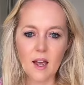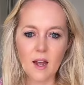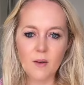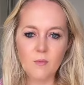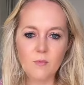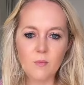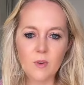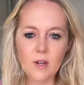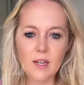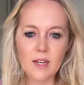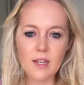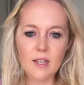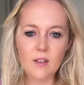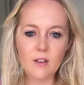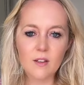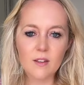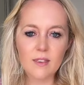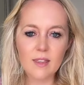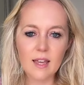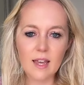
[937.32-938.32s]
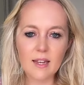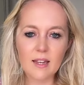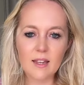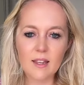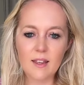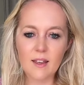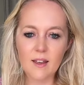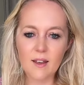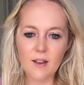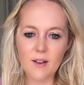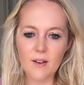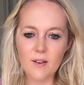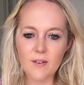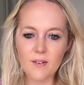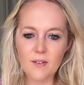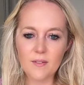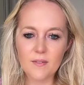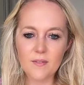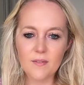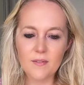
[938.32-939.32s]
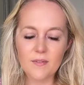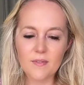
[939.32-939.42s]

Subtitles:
I'm really good, thank you.